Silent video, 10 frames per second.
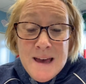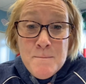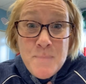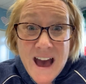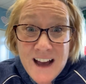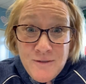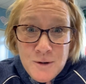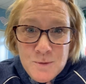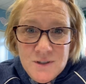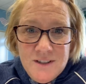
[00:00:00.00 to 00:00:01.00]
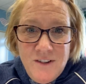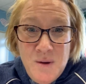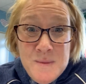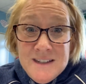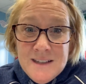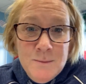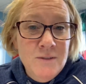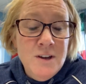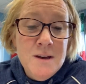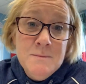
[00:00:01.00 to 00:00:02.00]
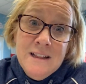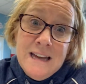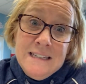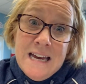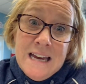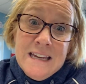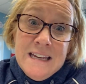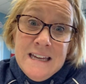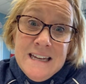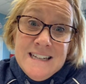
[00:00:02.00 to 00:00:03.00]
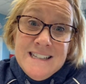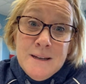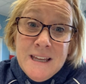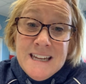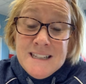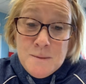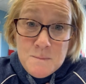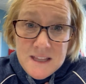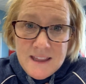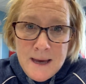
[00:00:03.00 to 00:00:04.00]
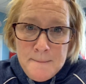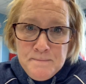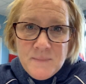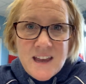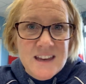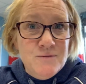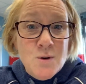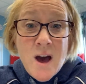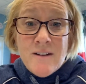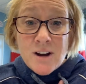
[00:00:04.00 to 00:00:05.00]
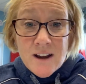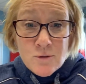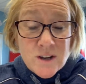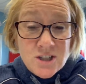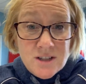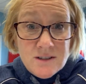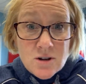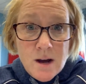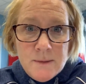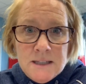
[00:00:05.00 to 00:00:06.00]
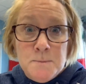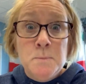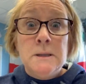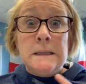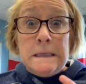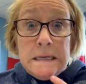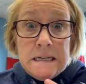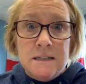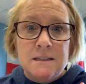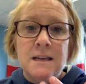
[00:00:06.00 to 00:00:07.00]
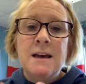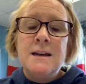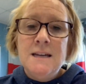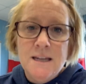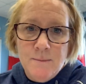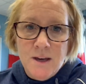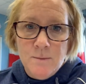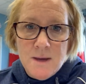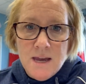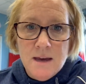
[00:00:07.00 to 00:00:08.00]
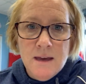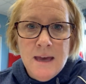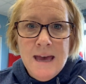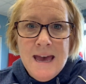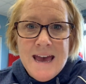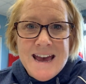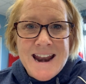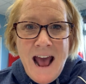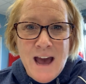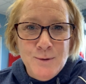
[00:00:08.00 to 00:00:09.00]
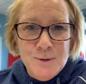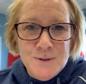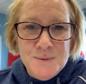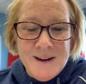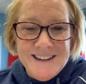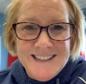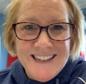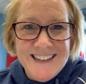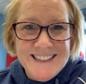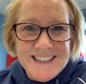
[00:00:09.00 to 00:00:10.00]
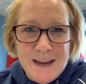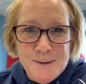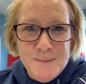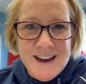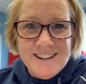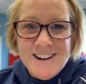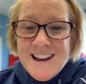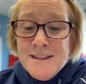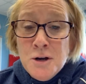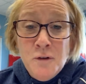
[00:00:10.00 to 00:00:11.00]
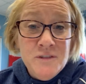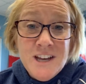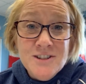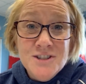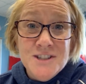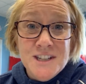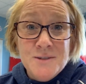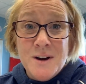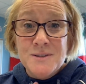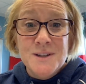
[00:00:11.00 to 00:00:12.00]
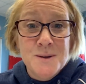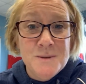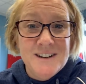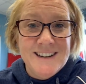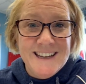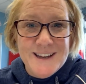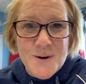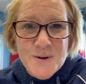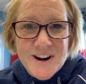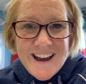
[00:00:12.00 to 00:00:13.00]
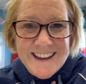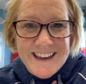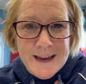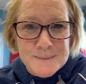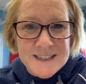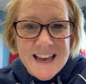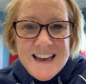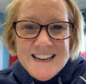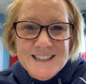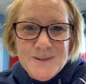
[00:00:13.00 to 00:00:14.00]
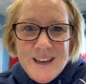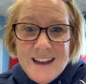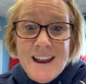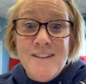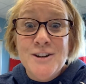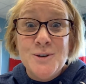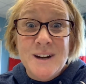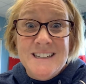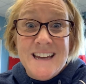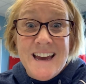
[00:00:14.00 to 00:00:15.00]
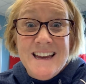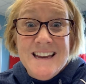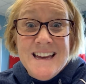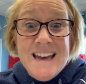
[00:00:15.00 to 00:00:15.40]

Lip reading: back for most of them, and some of them glad to get to meet them. If you ever have questions or comments, please email me and I will respond in a timely manner, and then hopefully I'll just see you out in the community or at games. So again, have a great day,